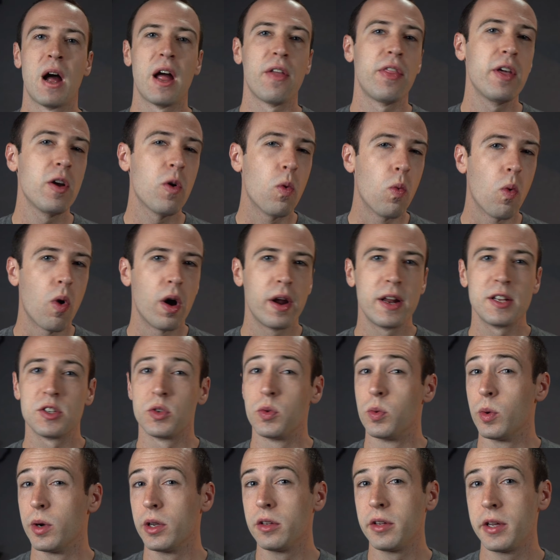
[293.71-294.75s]
I think 1
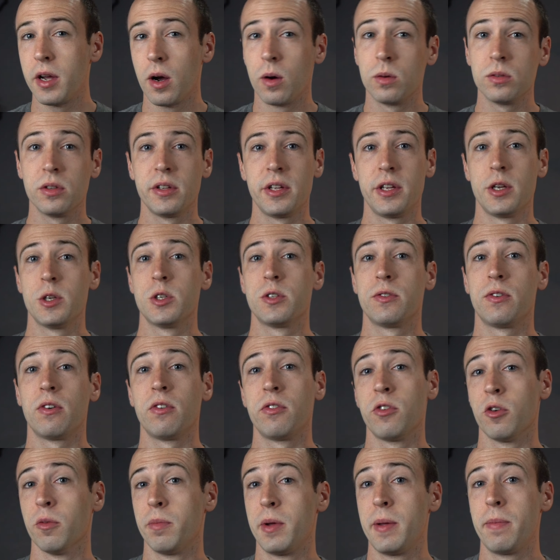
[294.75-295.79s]
is really only useful
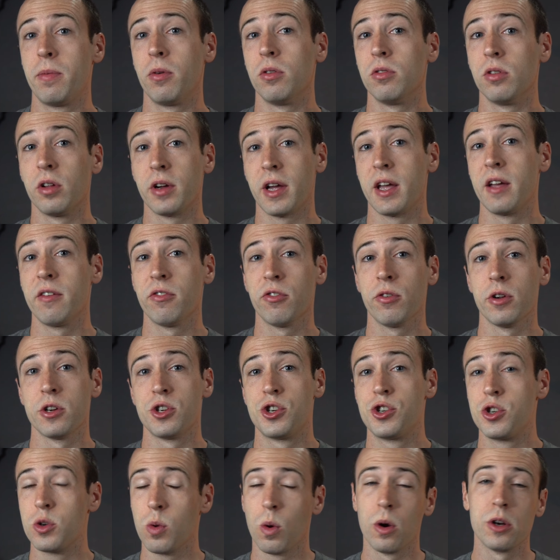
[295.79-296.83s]
for people looking for a
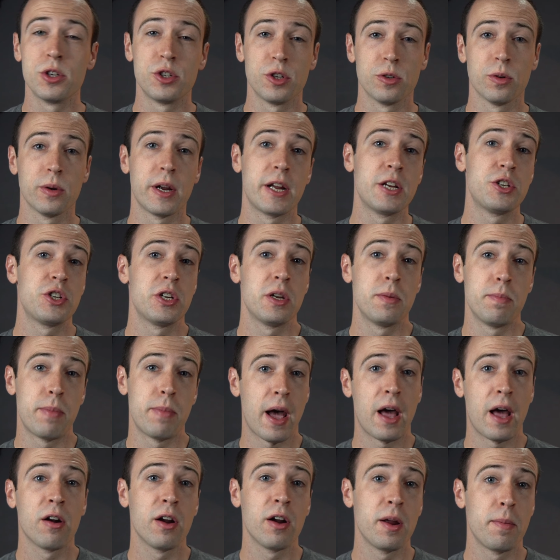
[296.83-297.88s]
short duration
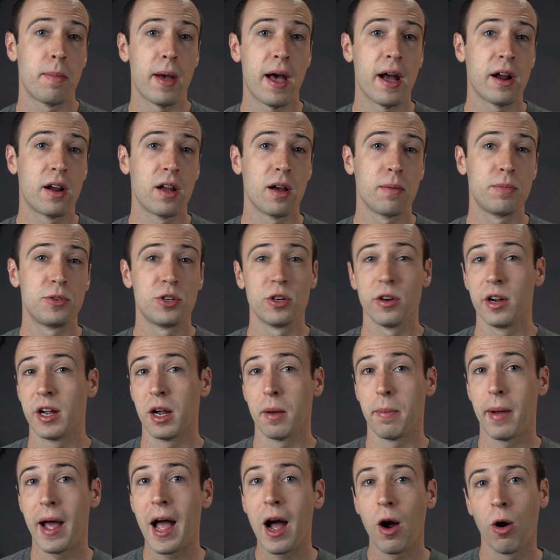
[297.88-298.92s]
battery backup during a
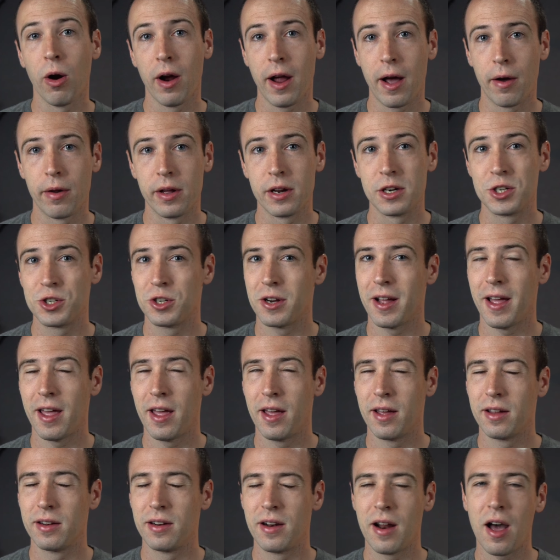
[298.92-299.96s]
power outage,
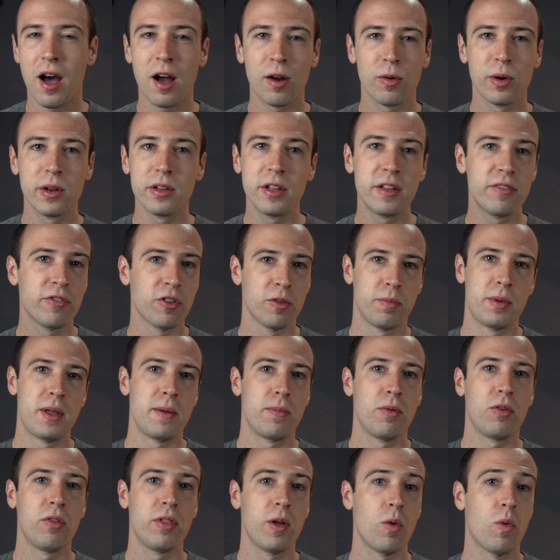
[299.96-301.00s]
and not really for
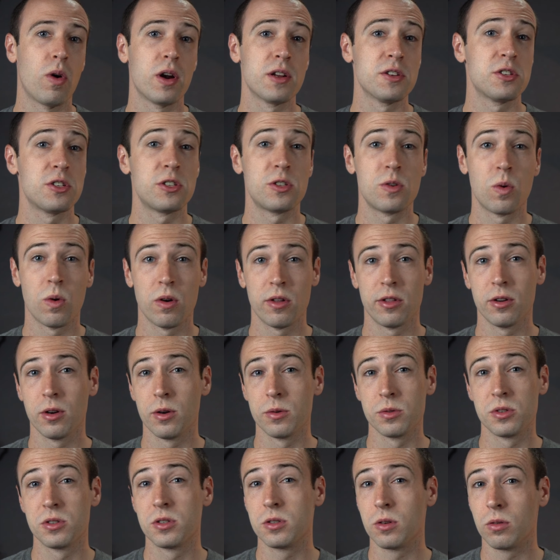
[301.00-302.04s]
people that want to store their
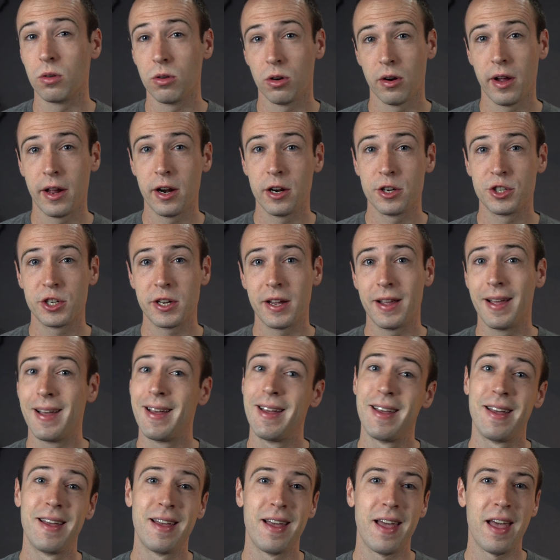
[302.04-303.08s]
own solar energy
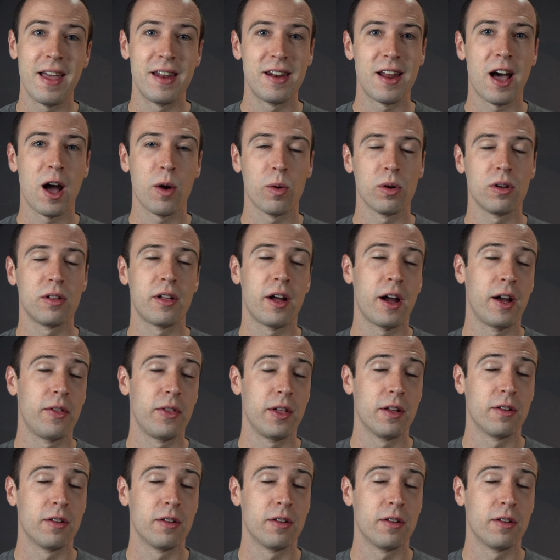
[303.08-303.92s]
and not rely on the